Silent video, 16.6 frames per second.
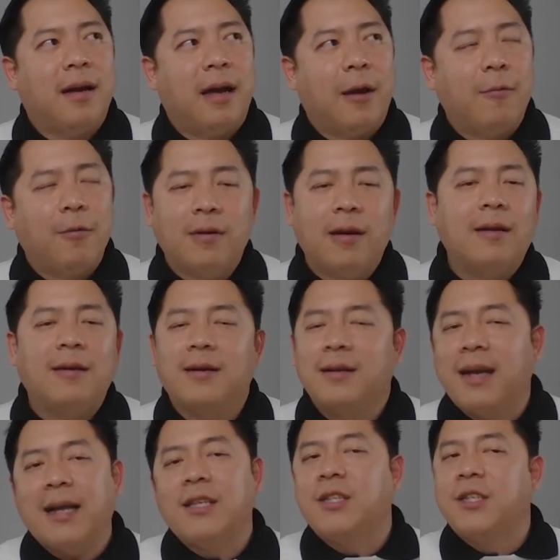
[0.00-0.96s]
I would rather
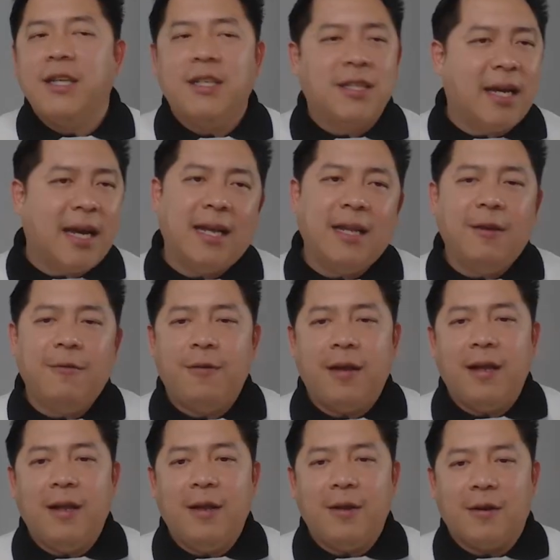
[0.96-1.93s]
not change any
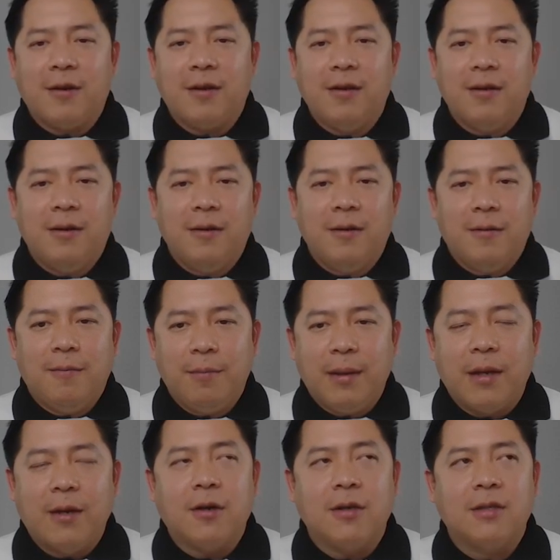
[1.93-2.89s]
failure mm.
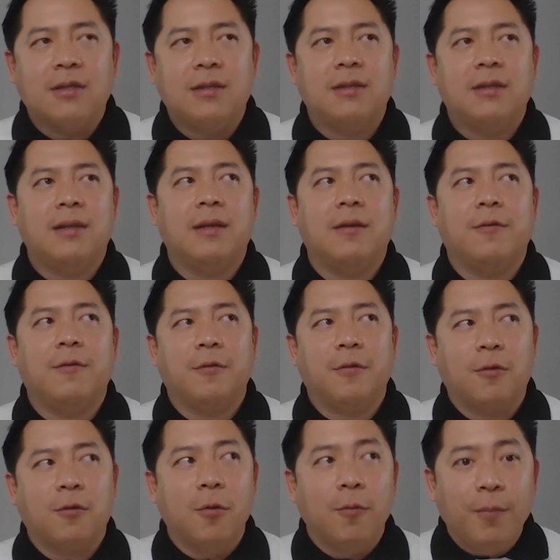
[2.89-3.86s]
because
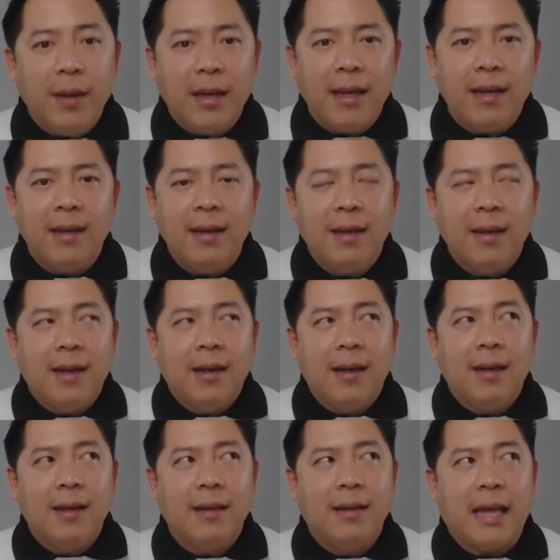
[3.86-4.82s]
to me,
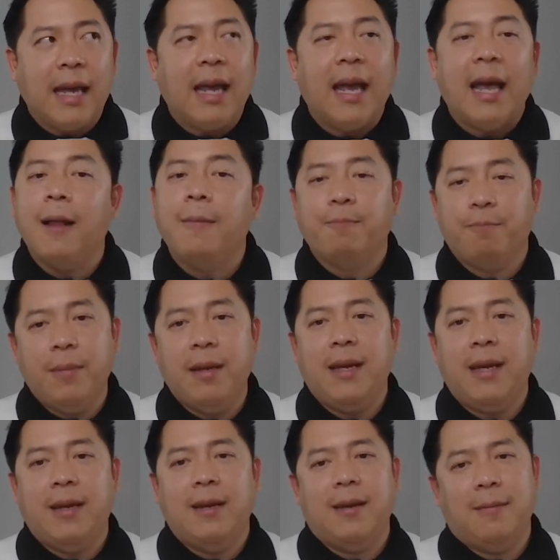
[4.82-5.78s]
they help
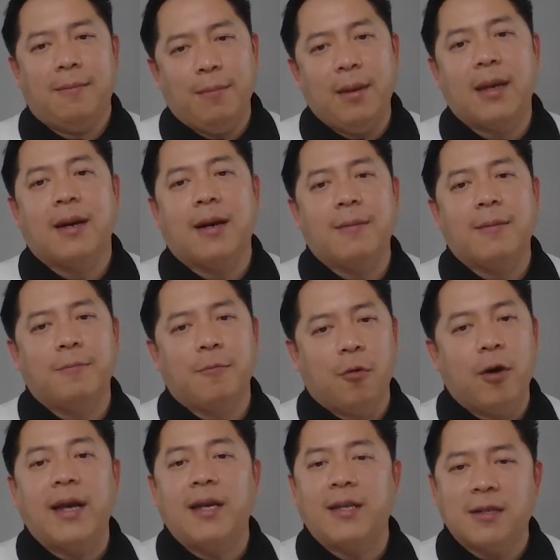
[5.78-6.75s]
me become mm.
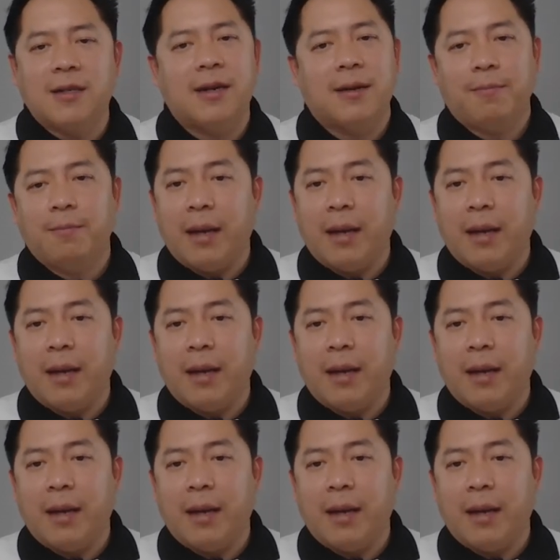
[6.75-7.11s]
wiser.